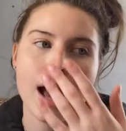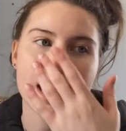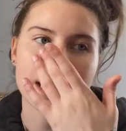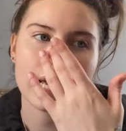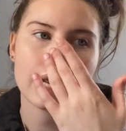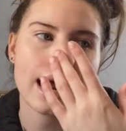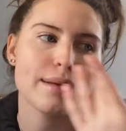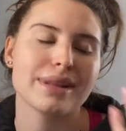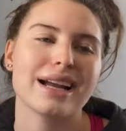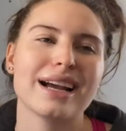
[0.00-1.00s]
And then
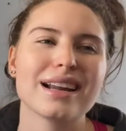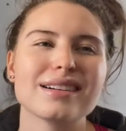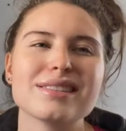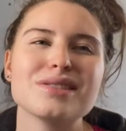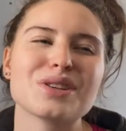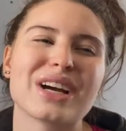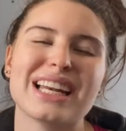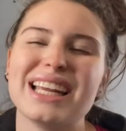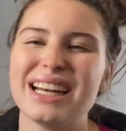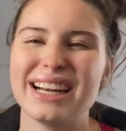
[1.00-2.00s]
I'm like, I don't know, do I
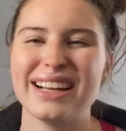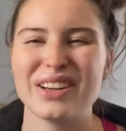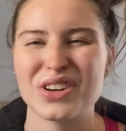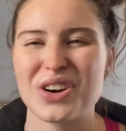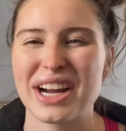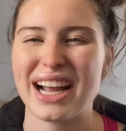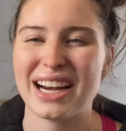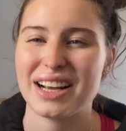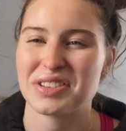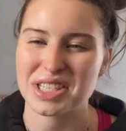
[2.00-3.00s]
need it? You know, I kind
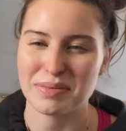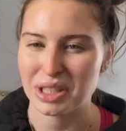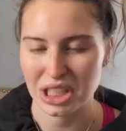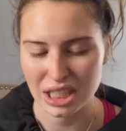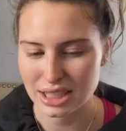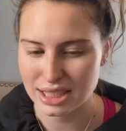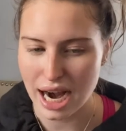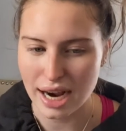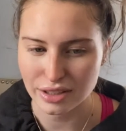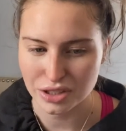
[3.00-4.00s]
of have similar
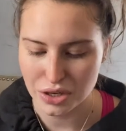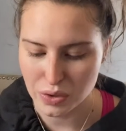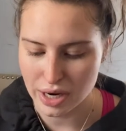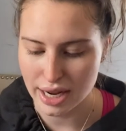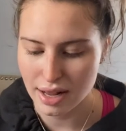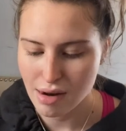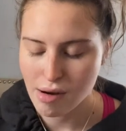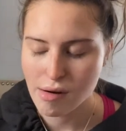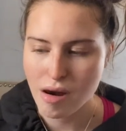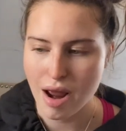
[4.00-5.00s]
styles to it
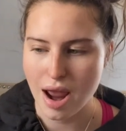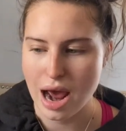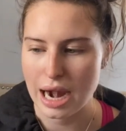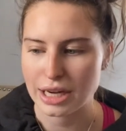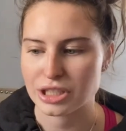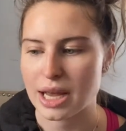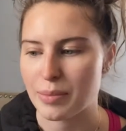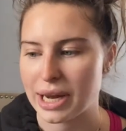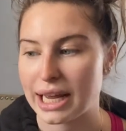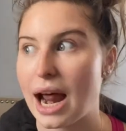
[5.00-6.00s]
and I just kept
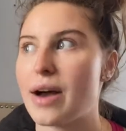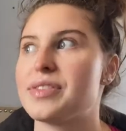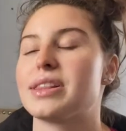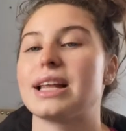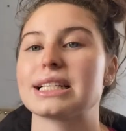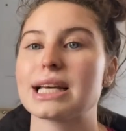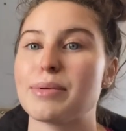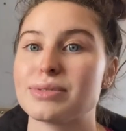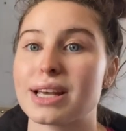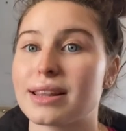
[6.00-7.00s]
waiting it out. And then last time I
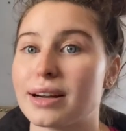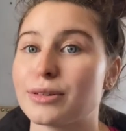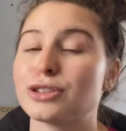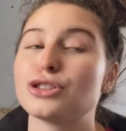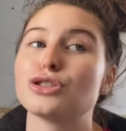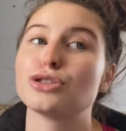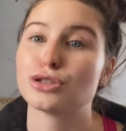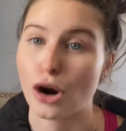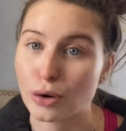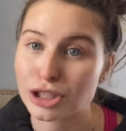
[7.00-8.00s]
was in there, it was
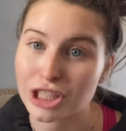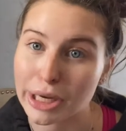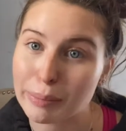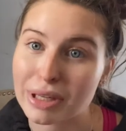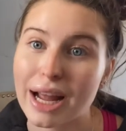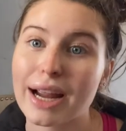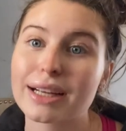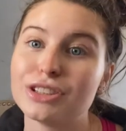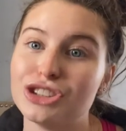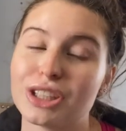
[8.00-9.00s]
so cheap, like
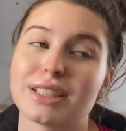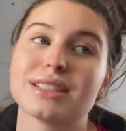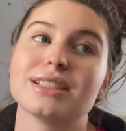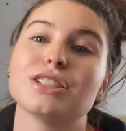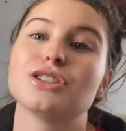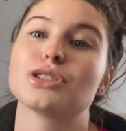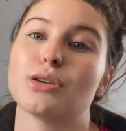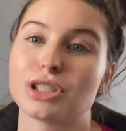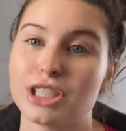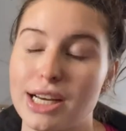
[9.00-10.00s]
just
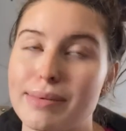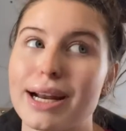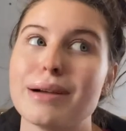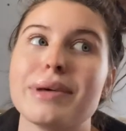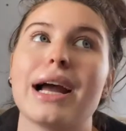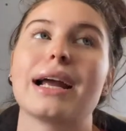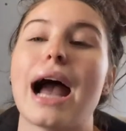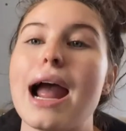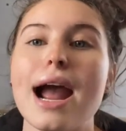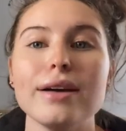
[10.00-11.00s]
so cheap. And I'm like,
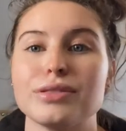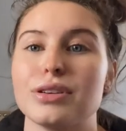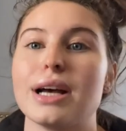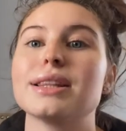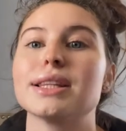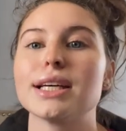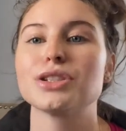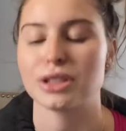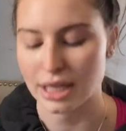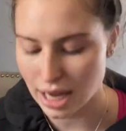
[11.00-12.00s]
I have to, I
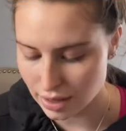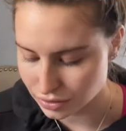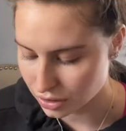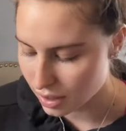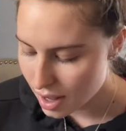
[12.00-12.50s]
literally have to.